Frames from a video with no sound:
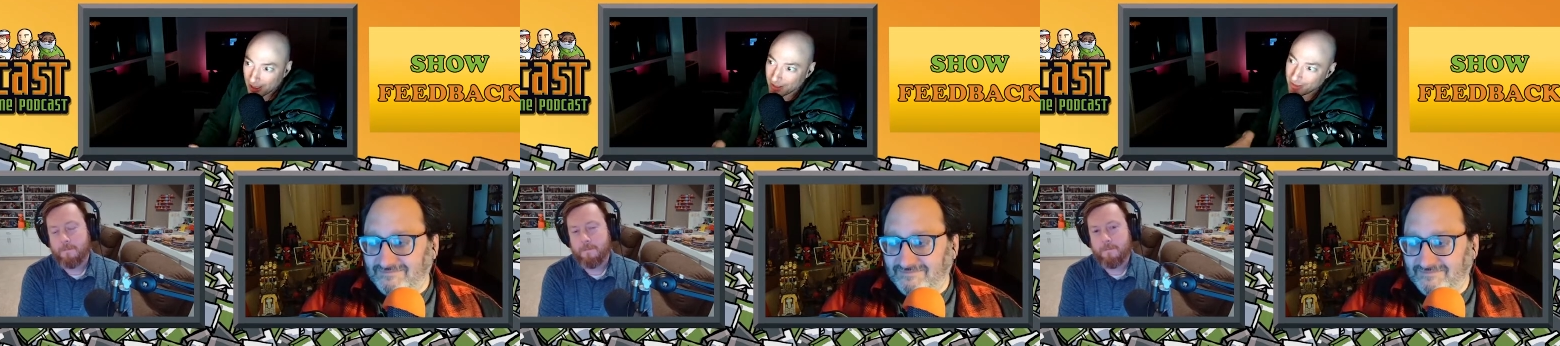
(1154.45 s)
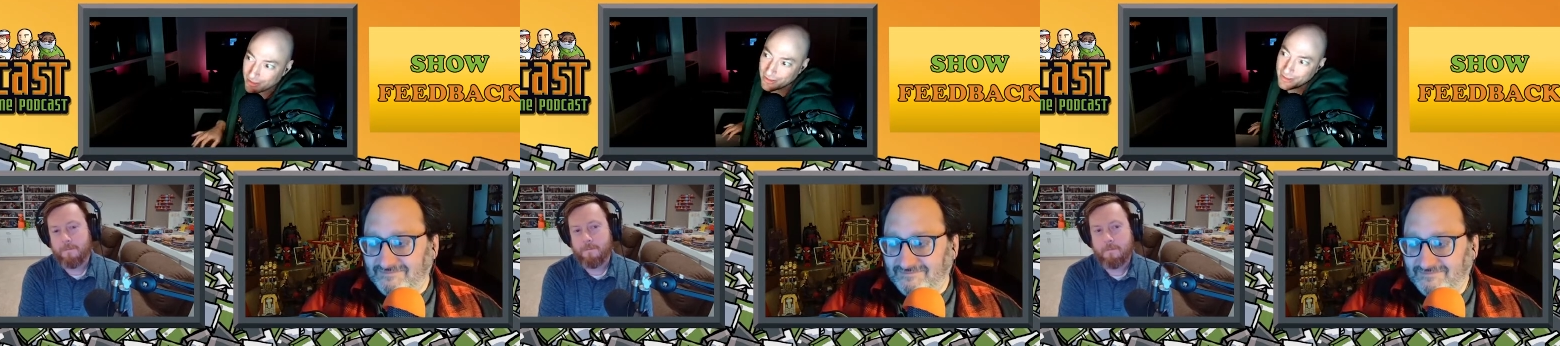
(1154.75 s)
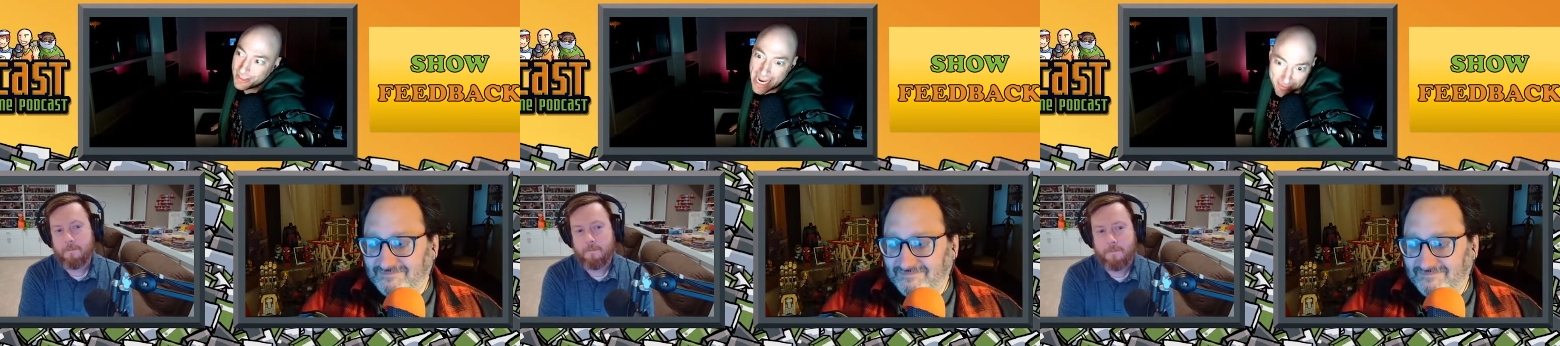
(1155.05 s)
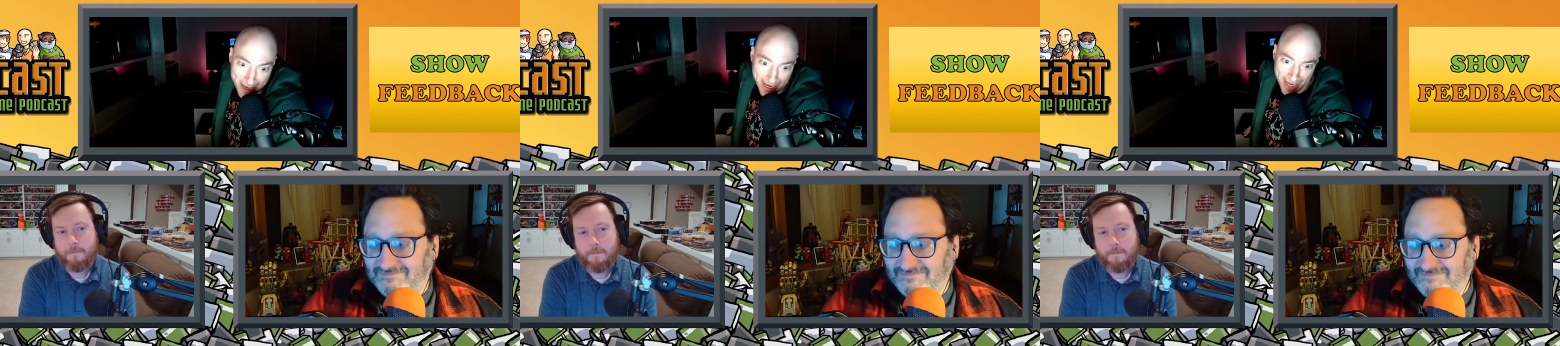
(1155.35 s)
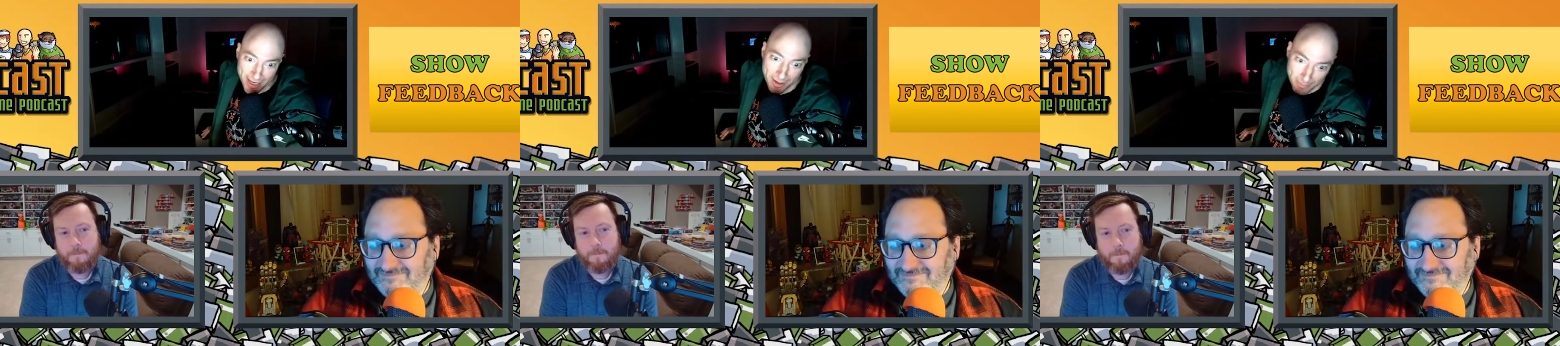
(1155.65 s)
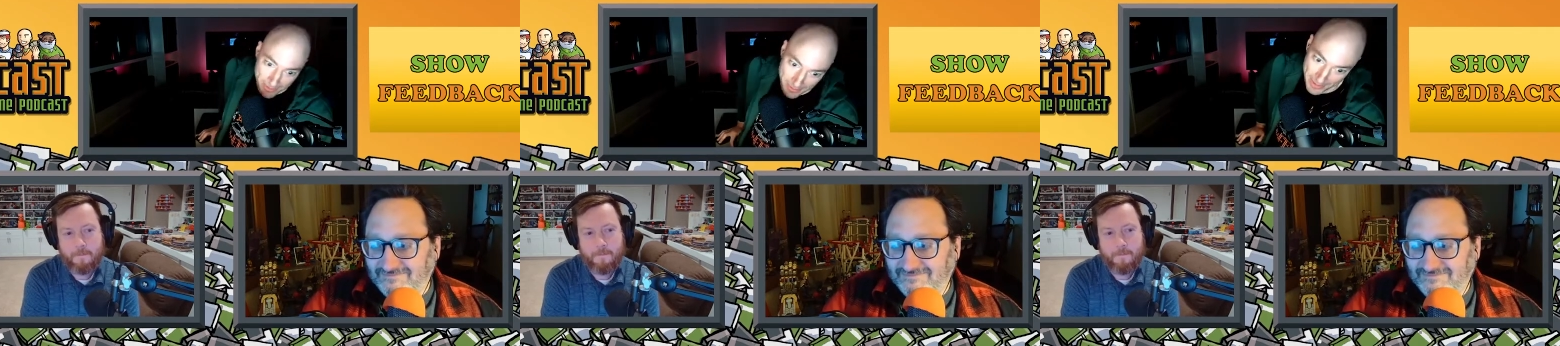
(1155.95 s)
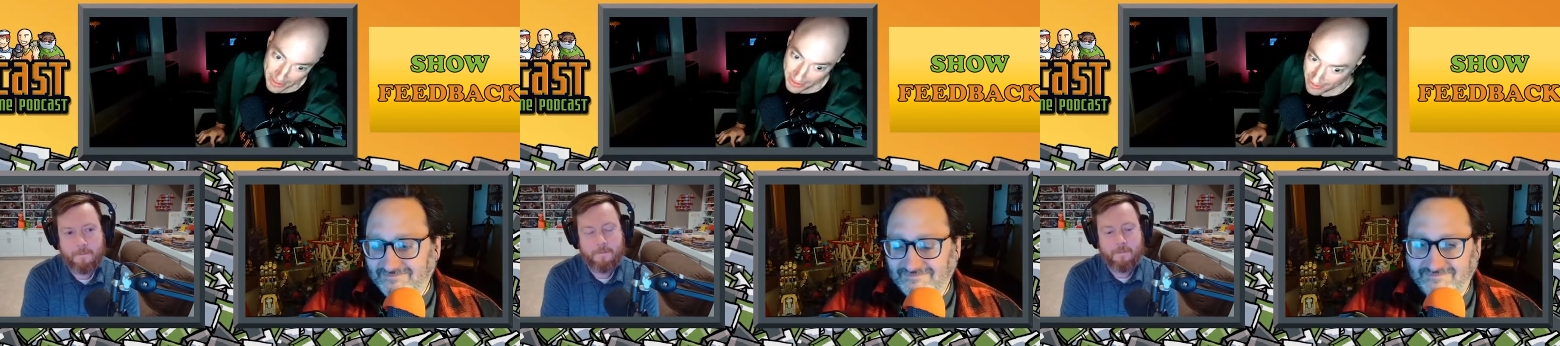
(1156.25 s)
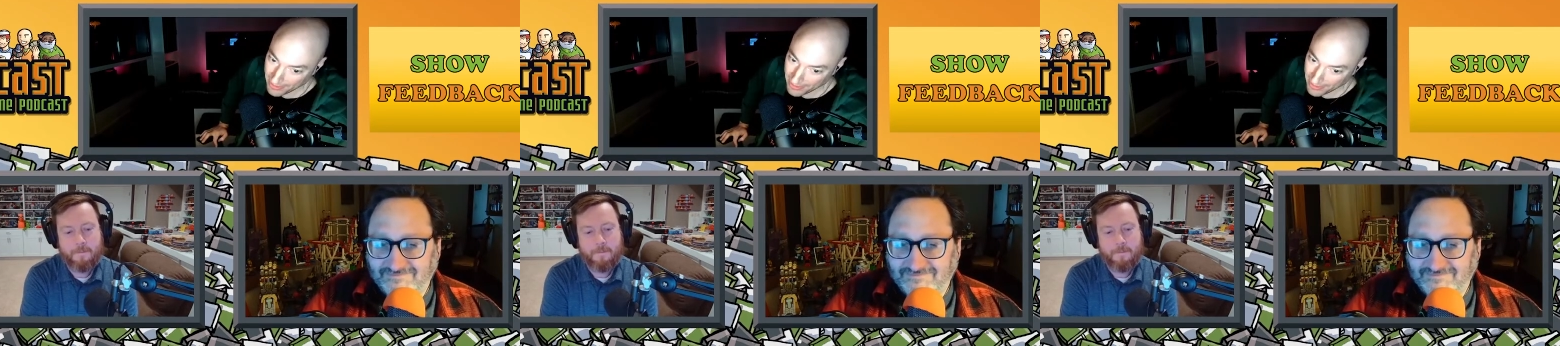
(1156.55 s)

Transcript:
Speaker 1: to jack my guy up in the beginning.